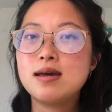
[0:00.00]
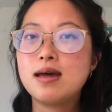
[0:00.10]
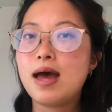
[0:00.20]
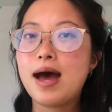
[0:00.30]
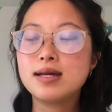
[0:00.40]

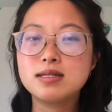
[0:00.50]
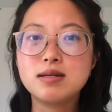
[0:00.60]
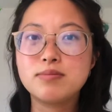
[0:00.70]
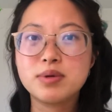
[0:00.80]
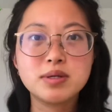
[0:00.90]
it
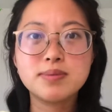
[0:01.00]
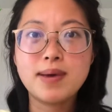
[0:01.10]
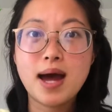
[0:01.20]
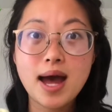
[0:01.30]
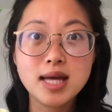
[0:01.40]
hasn't burned my
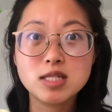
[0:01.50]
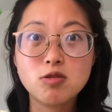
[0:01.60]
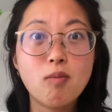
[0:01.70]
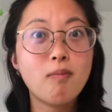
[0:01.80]
eyes.